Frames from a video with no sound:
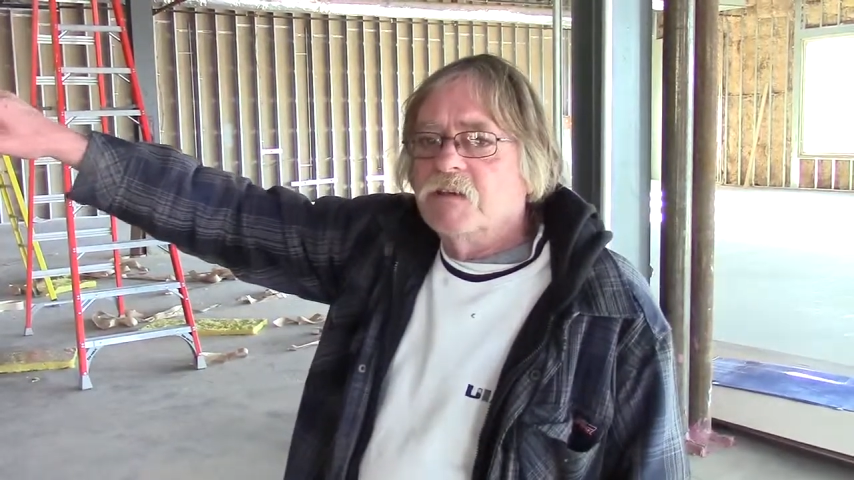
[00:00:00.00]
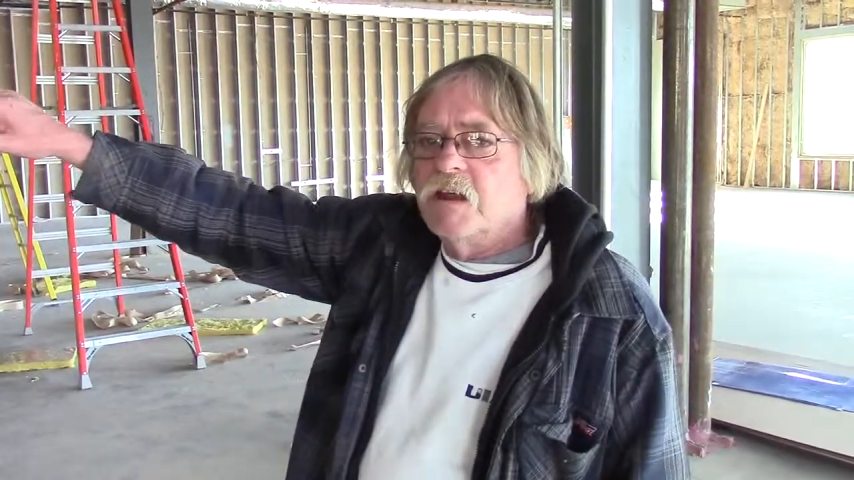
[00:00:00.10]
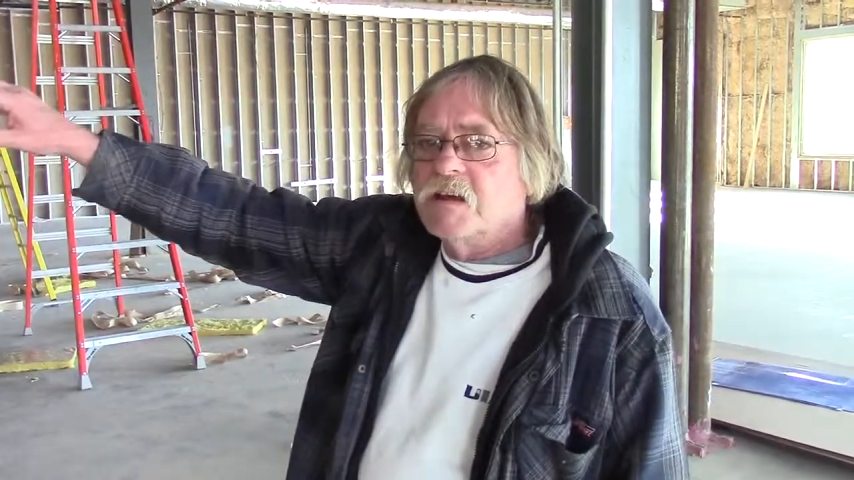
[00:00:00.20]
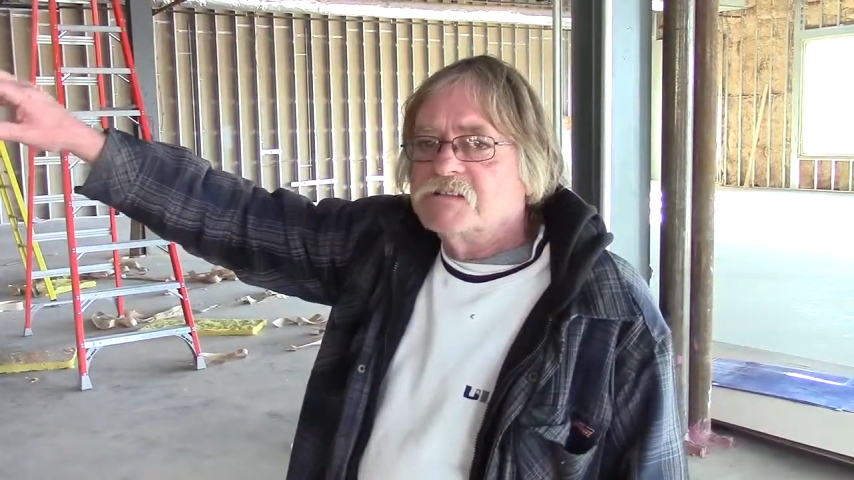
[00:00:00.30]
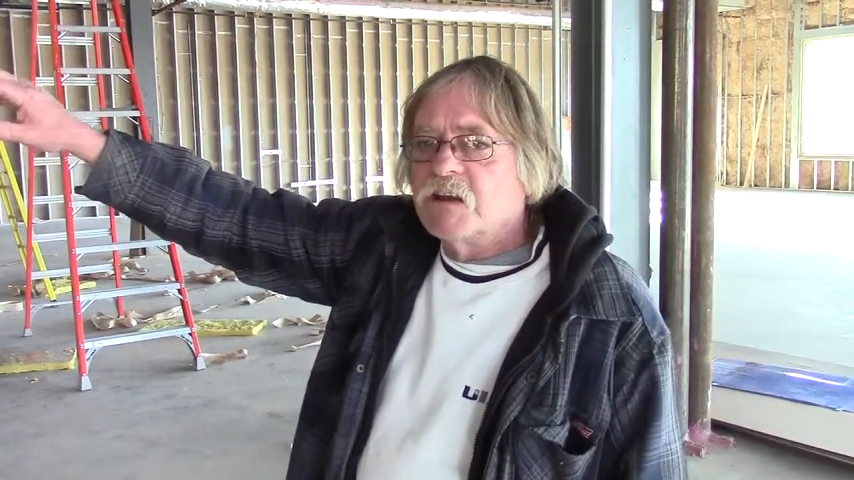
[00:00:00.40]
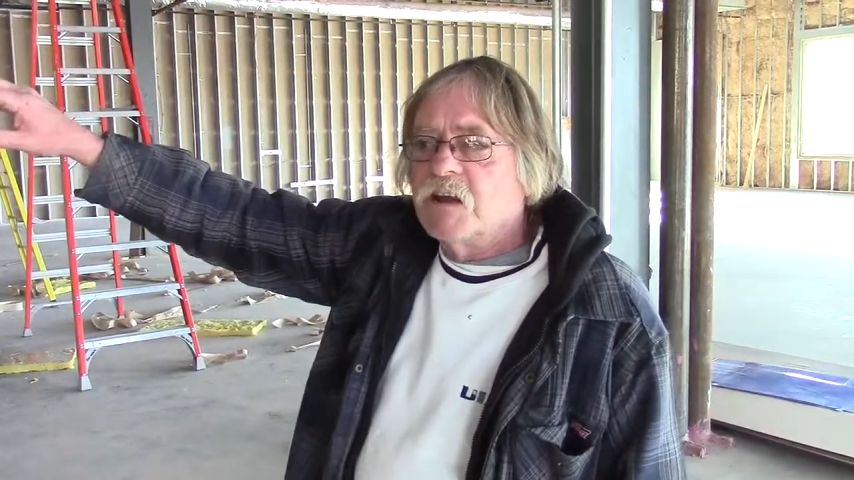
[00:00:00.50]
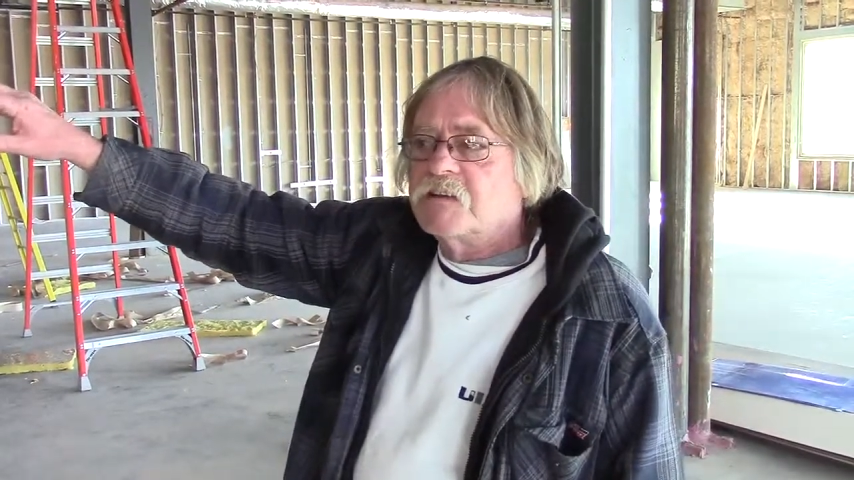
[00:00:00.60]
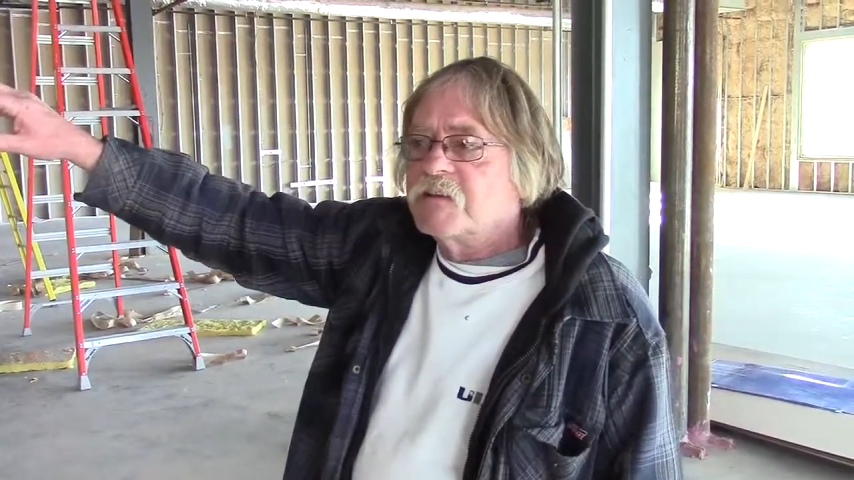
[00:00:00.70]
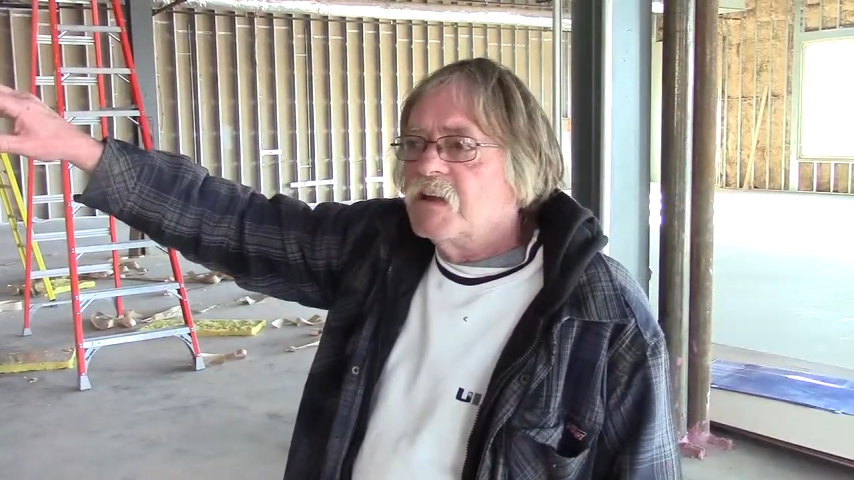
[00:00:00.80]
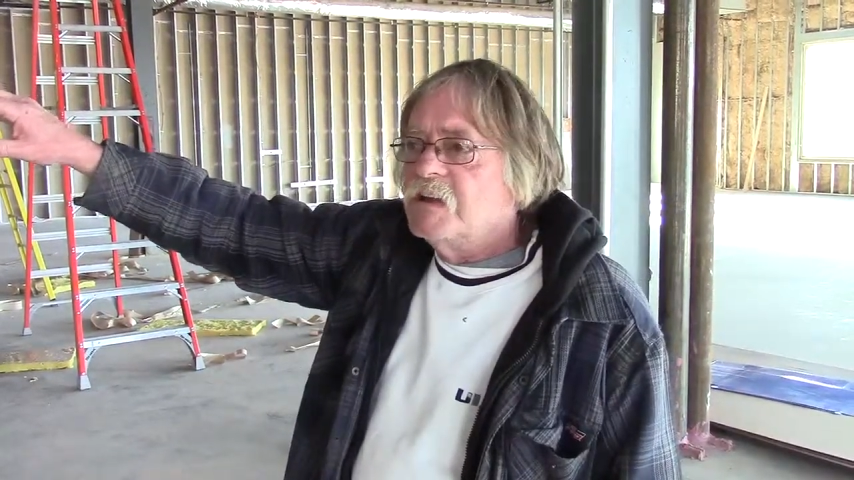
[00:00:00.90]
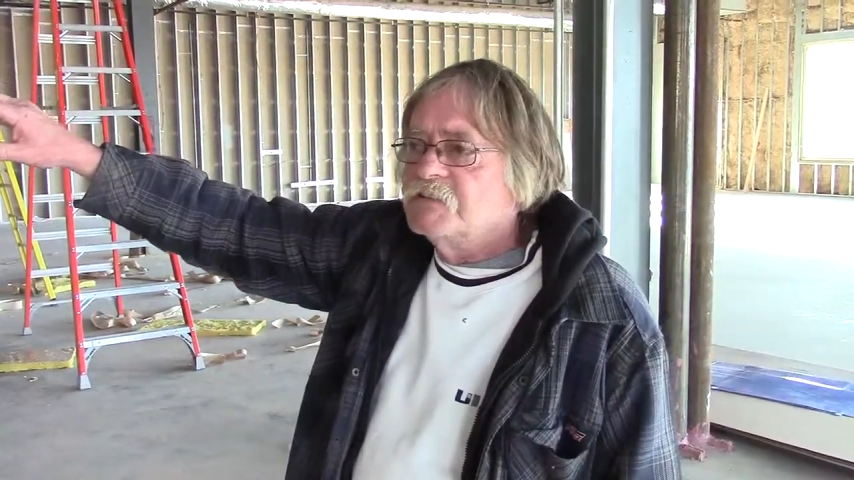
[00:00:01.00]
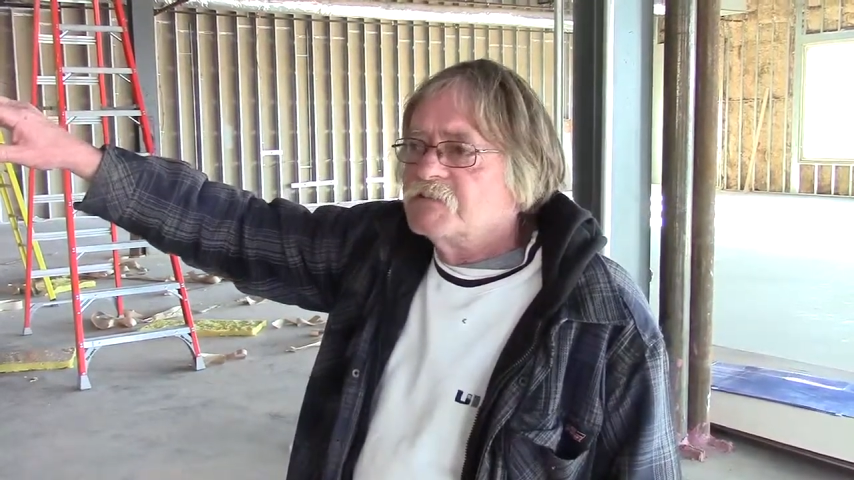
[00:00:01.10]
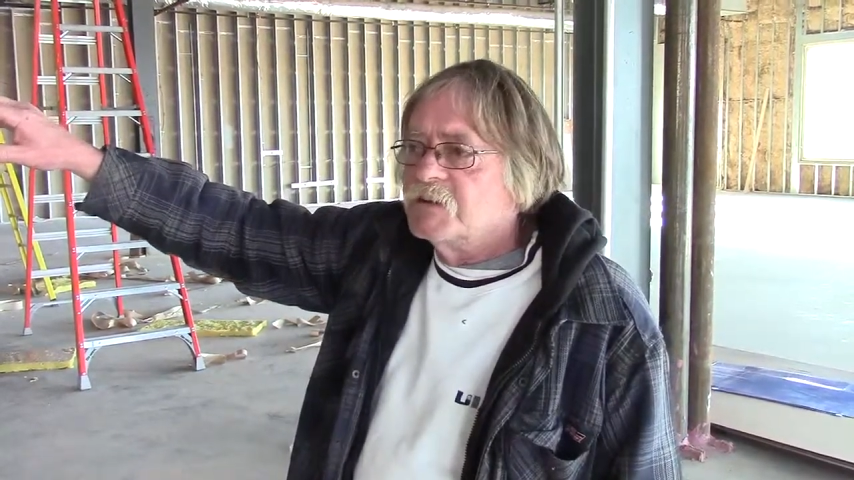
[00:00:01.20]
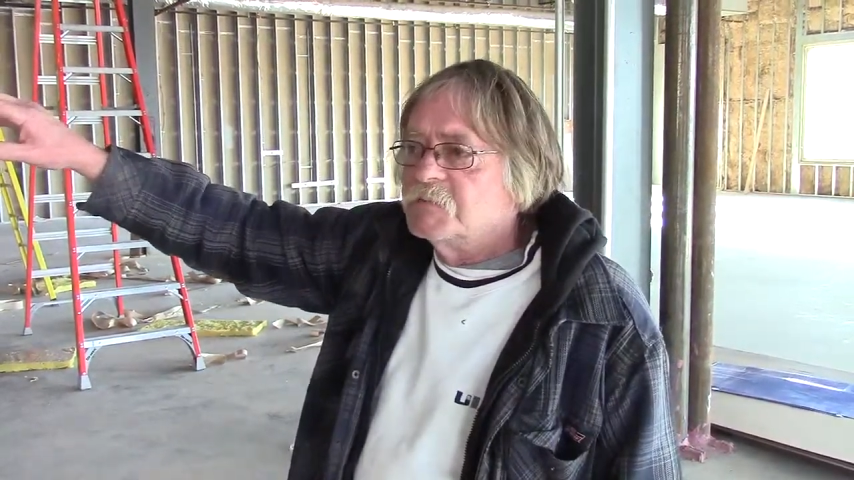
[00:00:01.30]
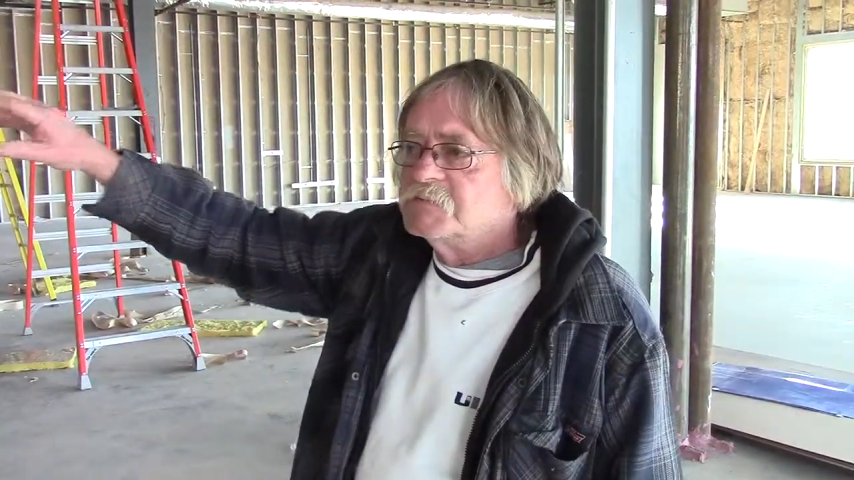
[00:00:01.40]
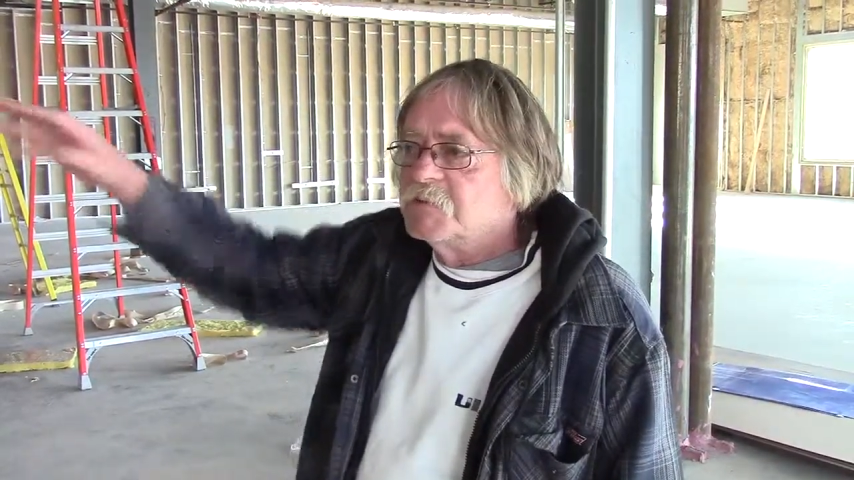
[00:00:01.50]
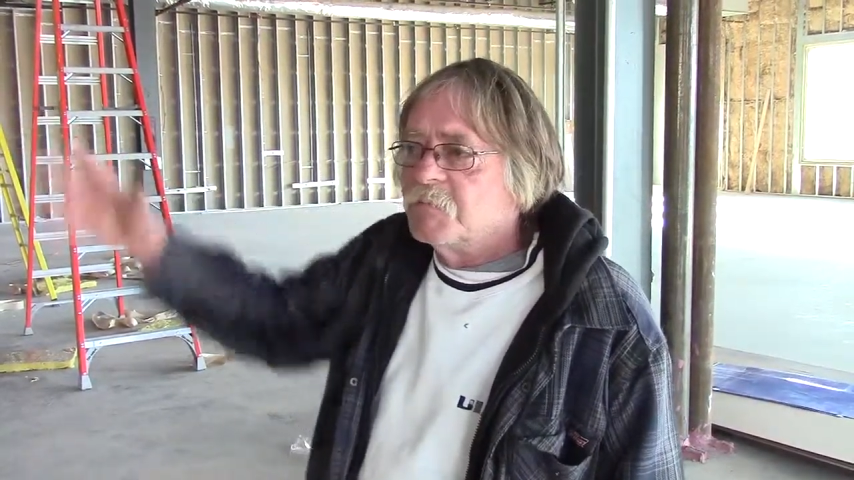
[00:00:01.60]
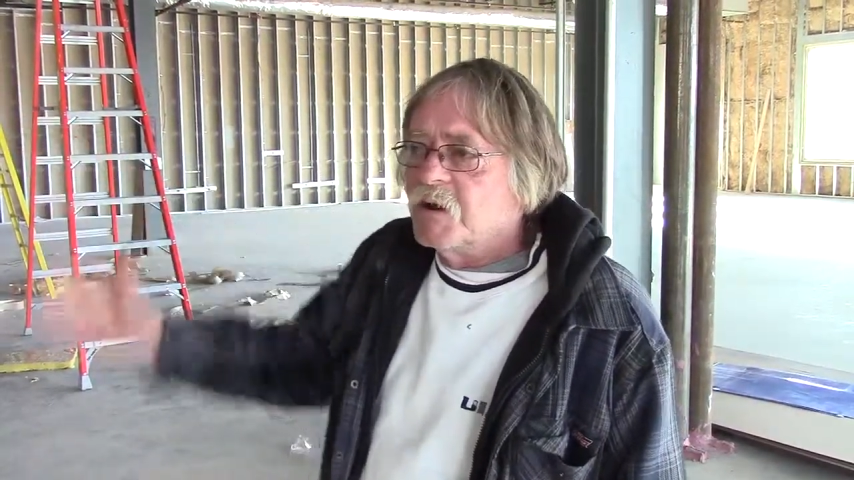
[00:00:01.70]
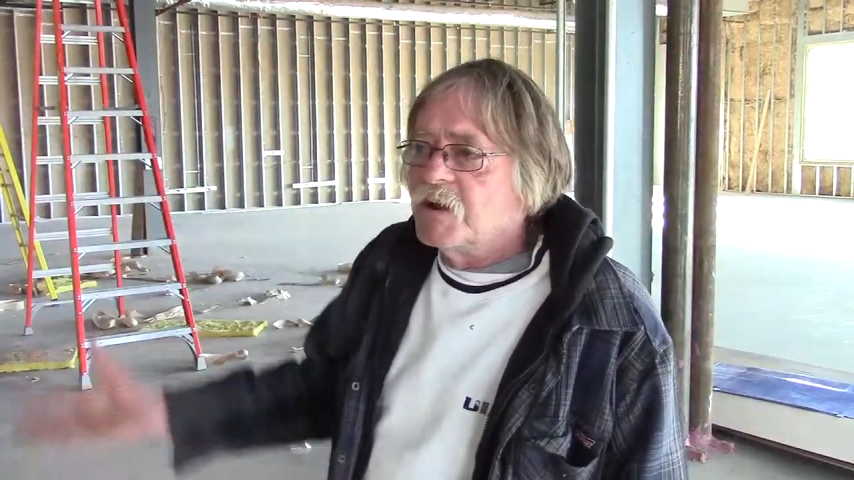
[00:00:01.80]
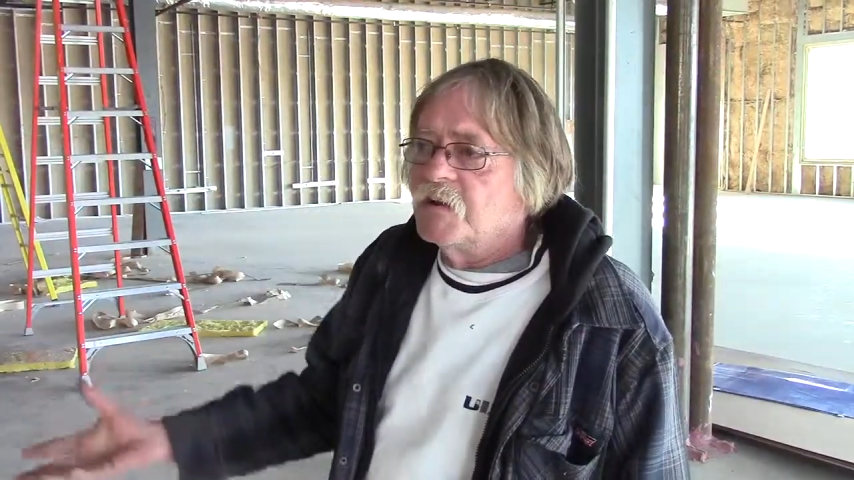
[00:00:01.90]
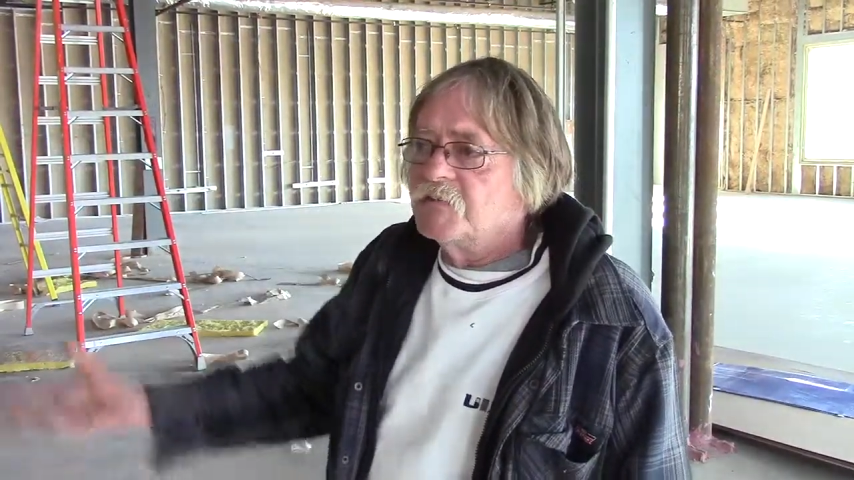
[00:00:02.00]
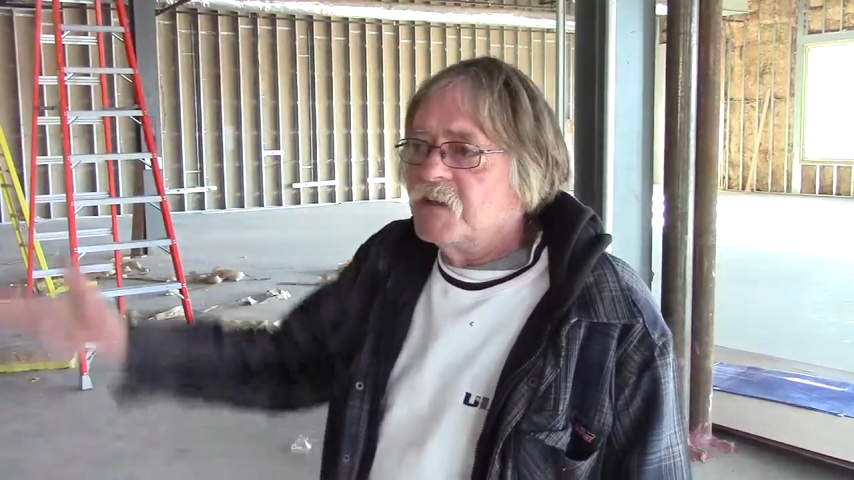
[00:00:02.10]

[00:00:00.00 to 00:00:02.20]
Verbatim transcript: It has electric heat strips to bring on